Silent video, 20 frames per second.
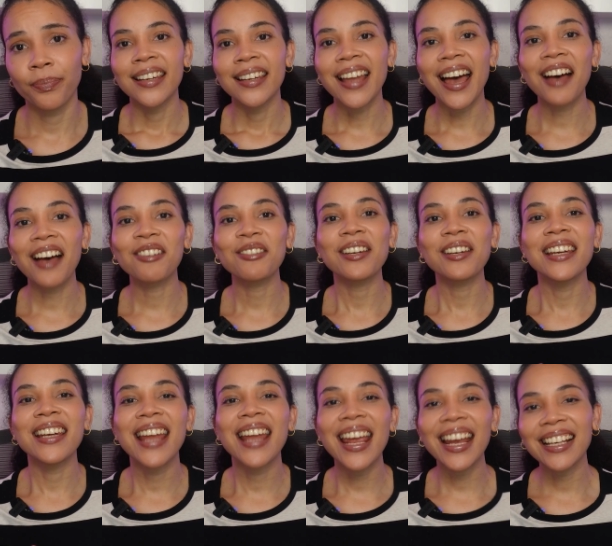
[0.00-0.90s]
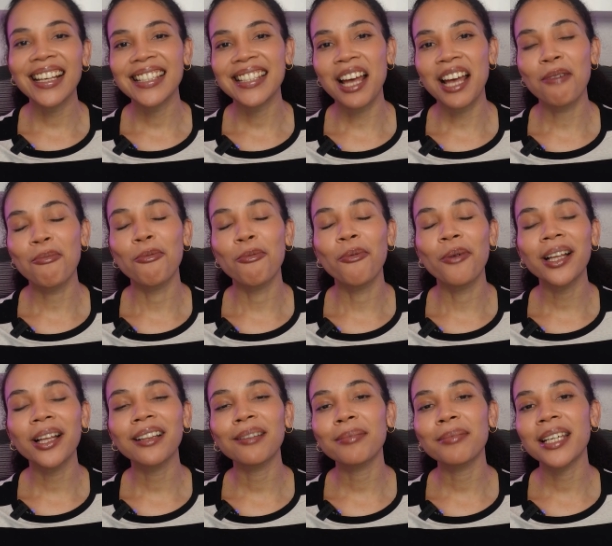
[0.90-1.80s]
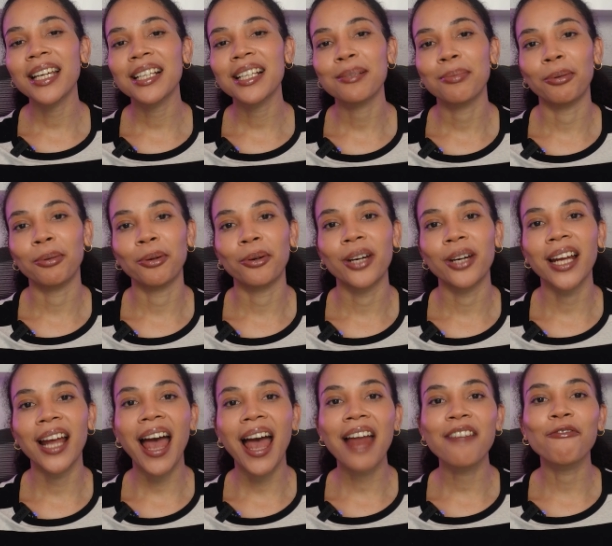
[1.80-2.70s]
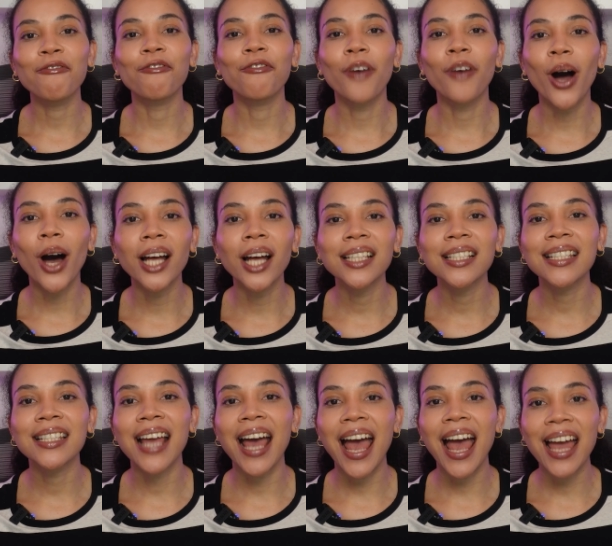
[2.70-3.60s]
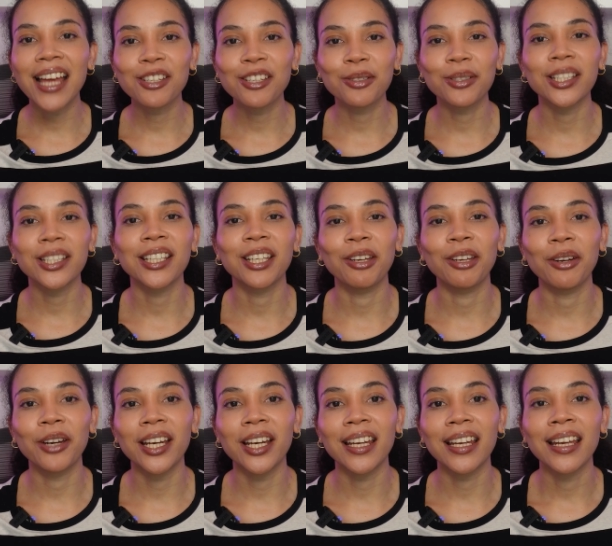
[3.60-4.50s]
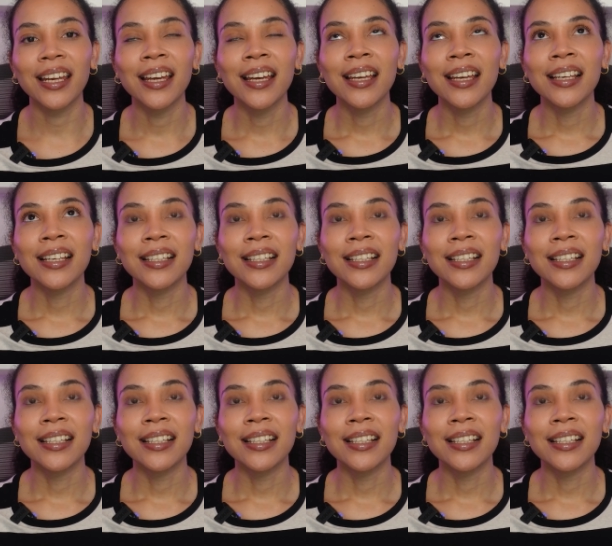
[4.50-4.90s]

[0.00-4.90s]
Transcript: Now, next time we'll be exploring advanced Azure security,